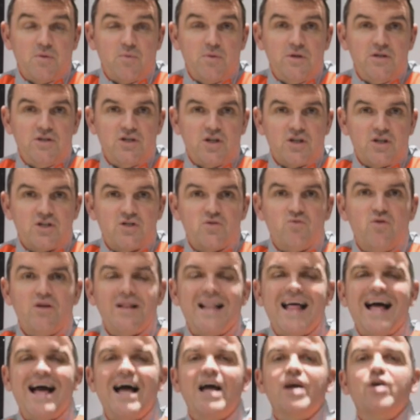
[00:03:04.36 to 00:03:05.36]
we just
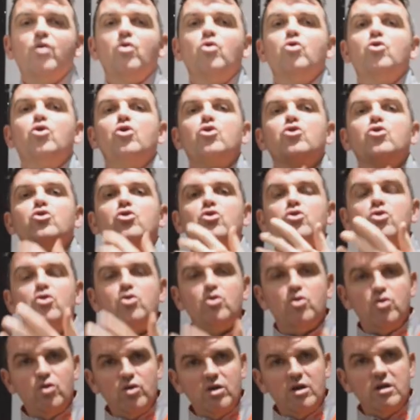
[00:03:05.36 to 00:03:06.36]
rely on
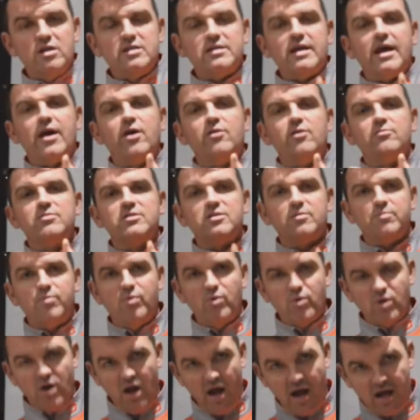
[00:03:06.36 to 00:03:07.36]
you to help
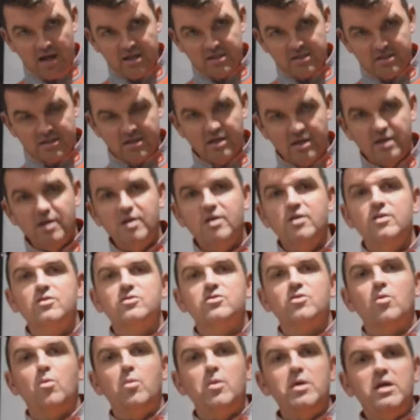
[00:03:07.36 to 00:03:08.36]
support us
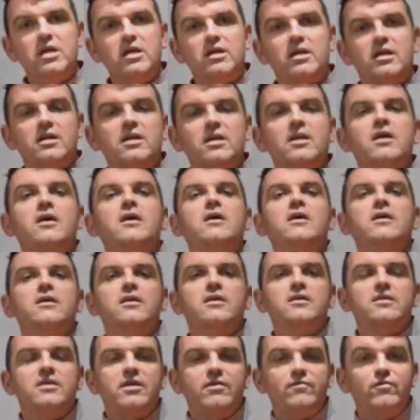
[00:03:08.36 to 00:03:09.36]
so we can
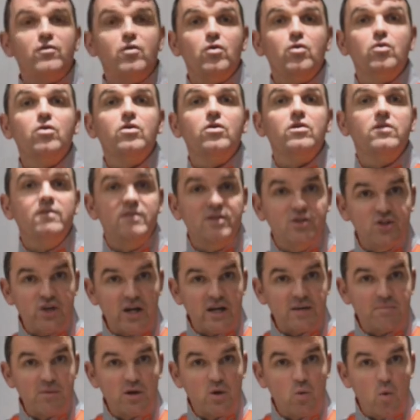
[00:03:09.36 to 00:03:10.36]
give you the
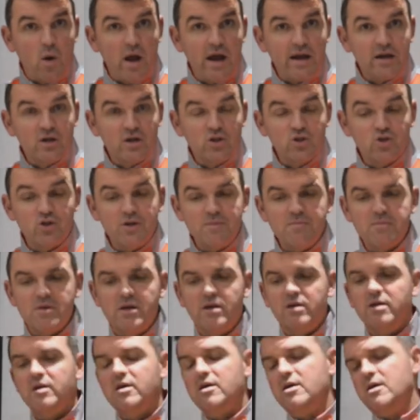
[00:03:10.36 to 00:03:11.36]
Jerry Maguire treatment.
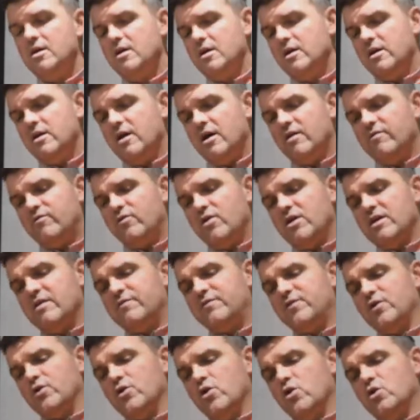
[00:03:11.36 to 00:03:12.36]
Now I've written a
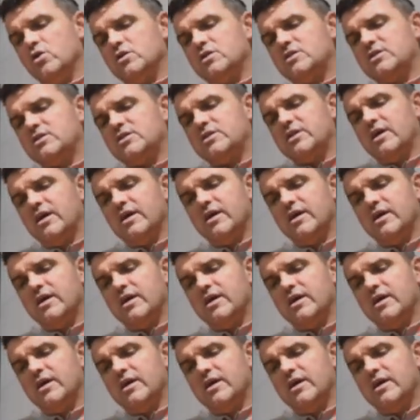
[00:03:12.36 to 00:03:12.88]
few notes.